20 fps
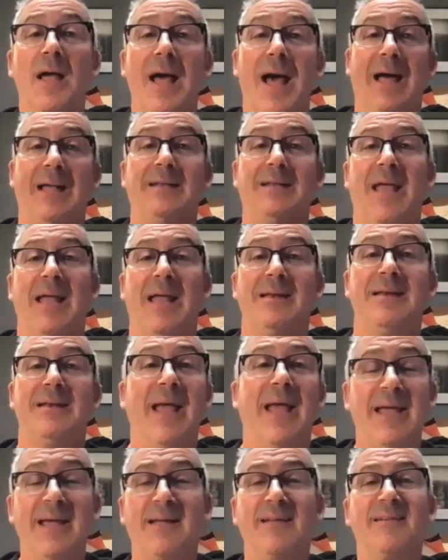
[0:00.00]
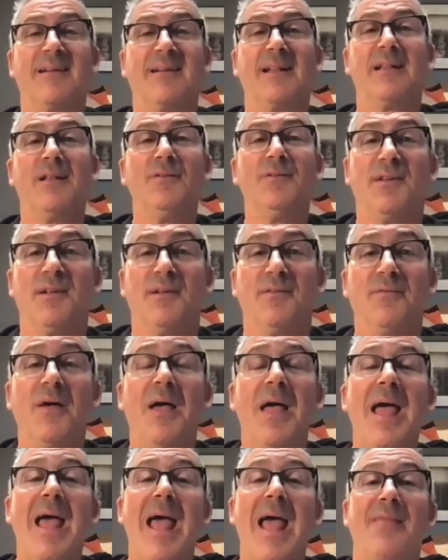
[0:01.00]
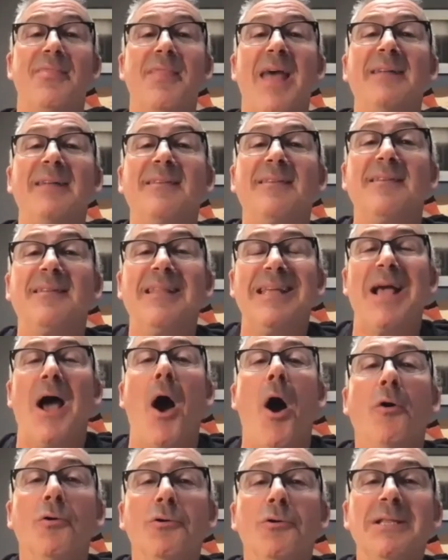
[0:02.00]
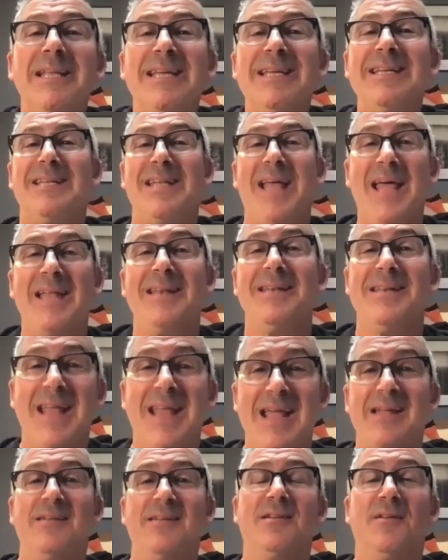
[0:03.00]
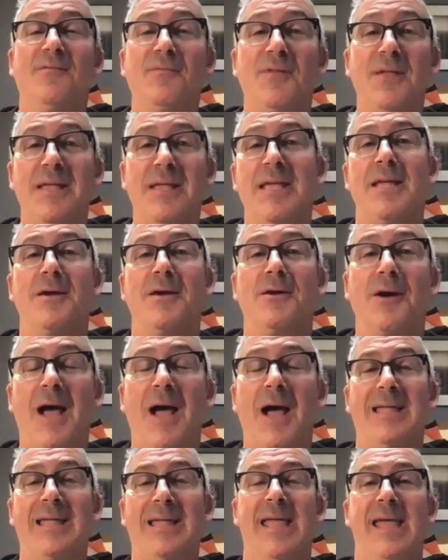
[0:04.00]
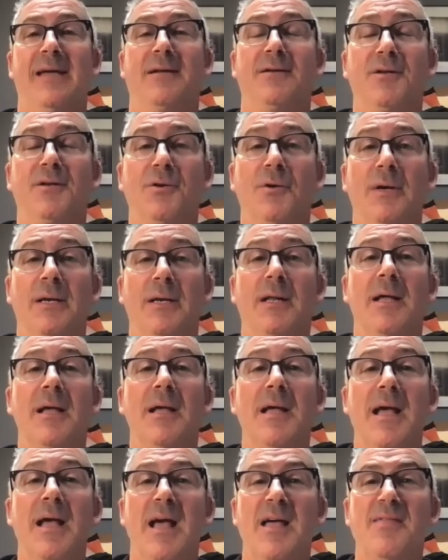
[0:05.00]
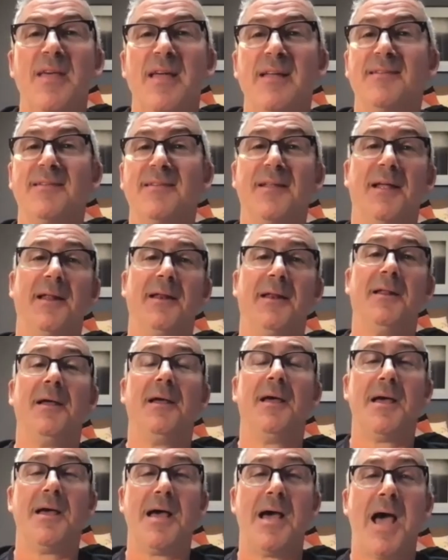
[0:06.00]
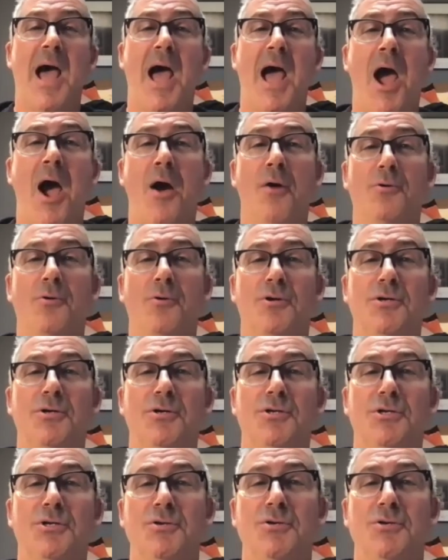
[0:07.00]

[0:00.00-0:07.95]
a 10-day exclusive. And that's the only 10 days of the year I can't do it. And they said, how could you